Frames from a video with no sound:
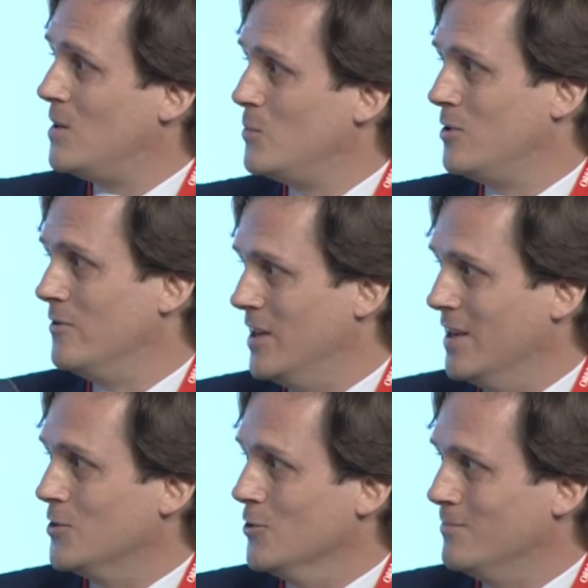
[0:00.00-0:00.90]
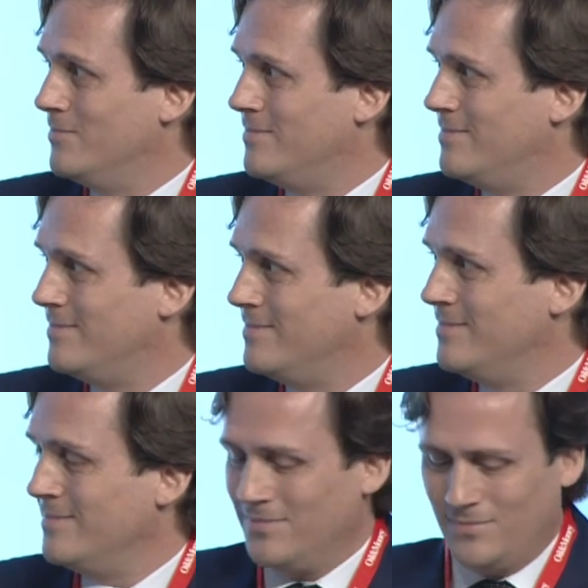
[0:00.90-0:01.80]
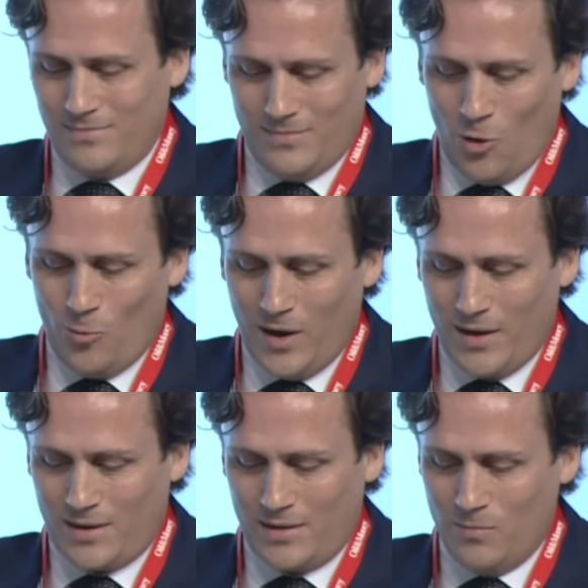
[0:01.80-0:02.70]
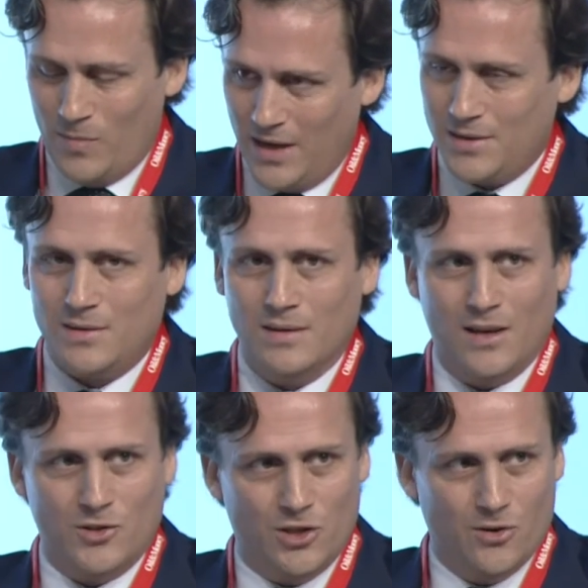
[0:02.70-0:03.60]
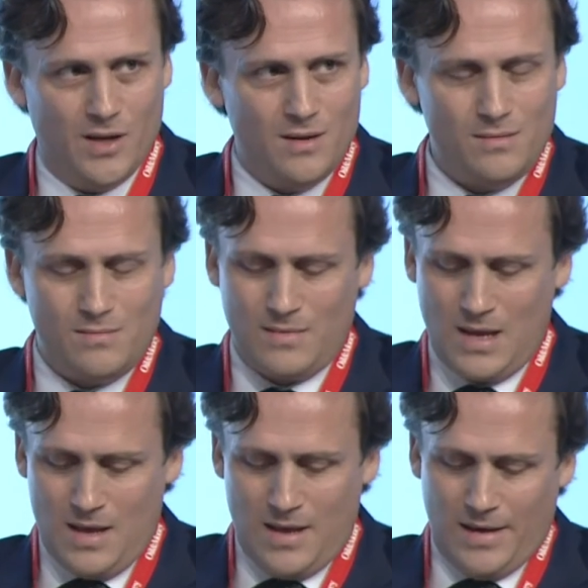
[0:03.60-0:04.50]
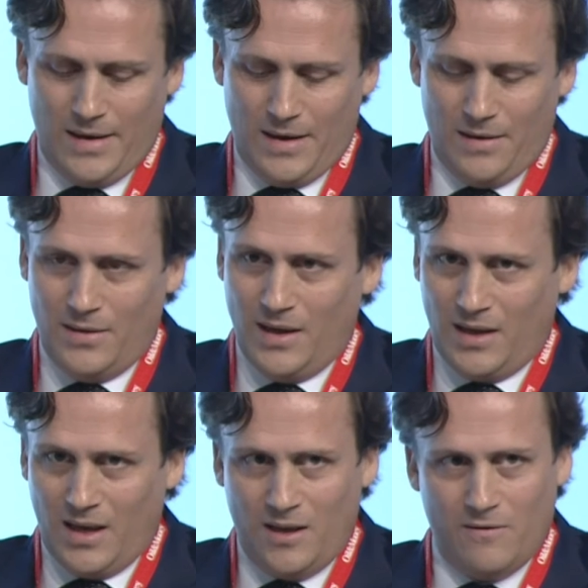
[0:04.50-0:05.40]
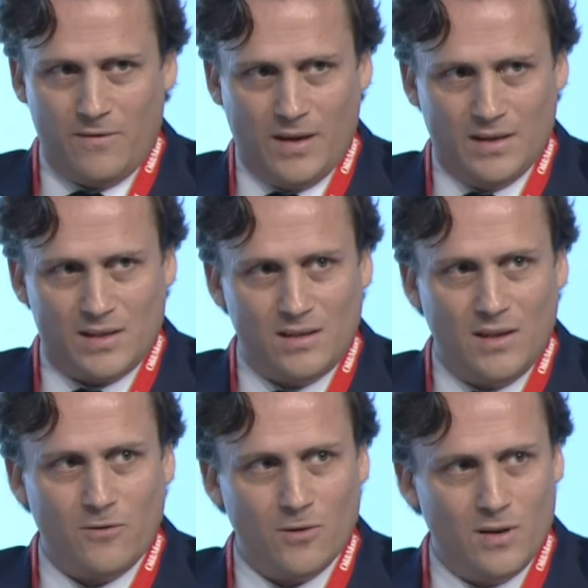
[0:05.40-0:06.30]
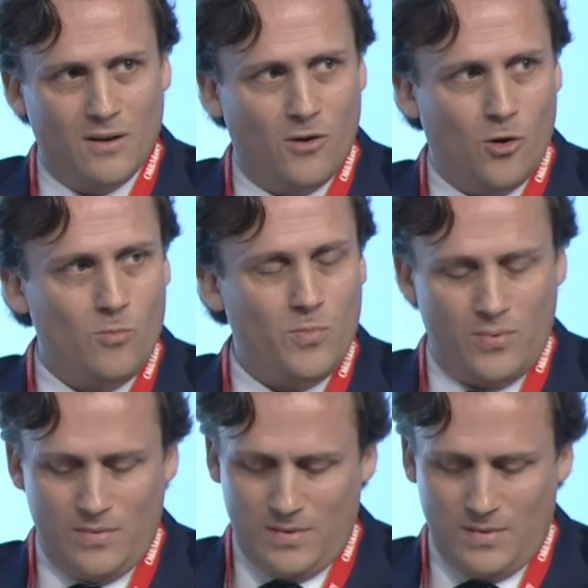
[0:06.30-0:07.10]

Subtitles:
some sort of an answer. OPEC met in Algeria. They gave a sliver of hope.